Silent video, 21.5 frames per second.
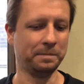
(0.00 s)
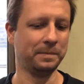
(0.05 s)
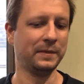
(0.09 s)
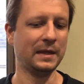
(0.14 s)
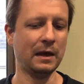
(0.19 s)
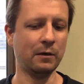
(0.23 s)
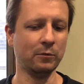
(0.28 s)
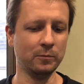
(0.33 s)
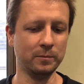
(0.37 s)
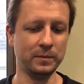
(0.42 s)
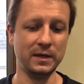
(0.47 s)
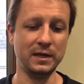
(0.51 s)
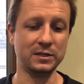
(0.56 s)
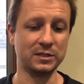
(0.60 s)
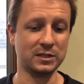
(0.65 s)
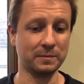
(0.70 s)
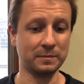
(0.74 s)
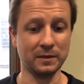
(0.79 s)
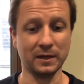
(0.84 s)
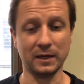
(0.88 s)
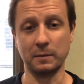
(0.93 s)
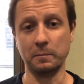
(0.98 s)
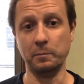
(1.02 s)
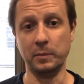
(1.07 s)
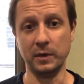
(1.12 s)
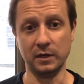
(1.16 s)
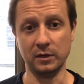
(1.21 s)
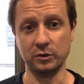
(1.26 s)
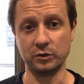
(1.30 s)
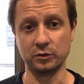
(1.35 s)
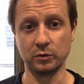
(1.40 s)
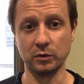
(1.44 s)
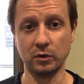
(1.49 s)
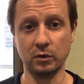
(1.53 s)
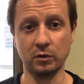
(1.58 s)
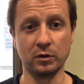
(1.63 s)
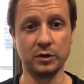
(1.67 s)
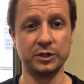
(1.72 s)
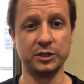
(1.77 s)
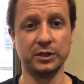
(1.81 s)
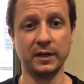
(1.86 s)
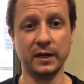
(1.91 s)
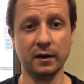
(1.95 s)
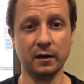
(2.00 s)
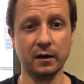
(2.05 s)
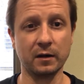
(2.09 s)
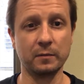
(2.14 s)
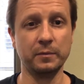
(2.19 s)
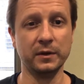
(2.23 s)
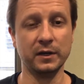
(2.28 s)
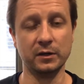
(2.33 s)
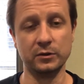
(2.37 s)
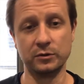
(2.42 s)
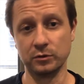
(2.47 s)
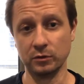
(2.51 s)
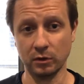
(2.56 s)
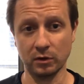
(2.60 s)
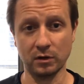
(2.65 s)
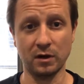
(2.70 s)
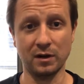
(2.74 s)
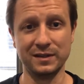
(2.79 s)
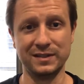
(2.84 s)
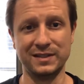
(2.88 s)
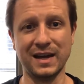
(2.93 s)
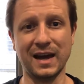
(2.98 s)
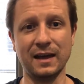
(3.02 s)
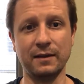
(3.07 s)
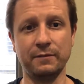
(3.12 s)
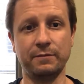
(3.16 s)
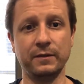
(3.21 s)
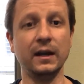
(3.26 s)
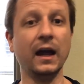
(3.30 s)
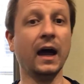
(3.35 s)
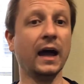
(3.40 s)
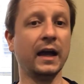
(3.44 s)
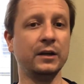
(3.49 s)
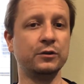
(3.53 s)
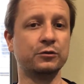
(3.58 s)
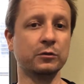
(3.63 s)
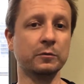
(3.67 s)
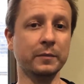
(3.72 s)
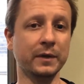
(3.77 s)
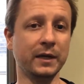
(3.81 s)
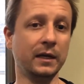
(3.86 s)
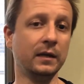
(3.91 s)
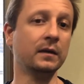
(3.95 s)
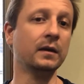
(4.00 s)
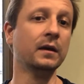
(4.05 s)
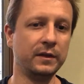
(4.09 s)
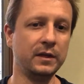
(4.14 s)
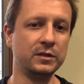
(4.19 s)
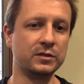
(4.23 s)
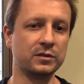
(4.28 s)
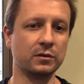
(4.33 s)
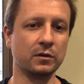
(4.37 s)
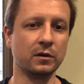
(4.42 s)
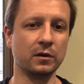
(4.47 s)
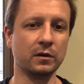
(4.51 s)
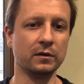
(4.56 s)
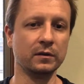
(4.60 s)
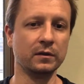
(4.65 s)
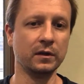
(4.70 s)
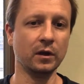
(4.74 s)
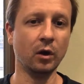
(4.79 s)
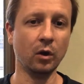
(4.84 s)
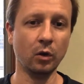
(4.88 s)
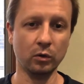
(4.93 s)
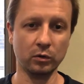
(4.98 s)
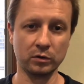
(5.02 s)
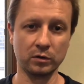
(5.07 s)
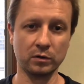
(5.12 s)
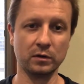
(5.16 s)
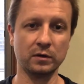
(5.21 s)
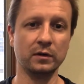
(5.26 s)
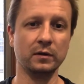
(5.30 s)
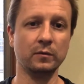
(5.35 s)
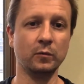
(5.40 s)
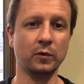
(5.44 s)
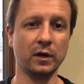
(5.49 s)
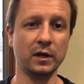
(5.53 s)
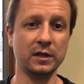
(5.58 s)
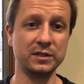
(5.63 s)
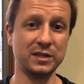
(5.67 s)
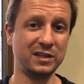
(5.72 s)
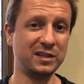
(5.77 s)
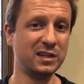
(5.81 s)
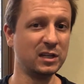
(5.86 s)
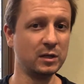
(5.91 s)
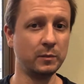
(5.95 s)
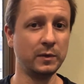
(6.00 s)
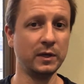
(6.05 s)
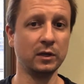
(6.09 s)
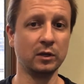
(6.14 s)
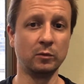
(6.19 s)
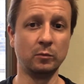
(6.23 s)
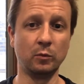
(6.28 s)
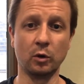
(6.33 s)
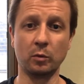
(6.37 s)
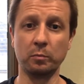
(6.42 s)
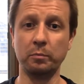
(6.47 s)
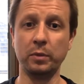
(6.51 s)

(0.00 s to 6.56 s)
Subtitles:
that would be something like Benadryl or generic Benadryl called diphenhydramine. These are the older ones. They tend to be a little more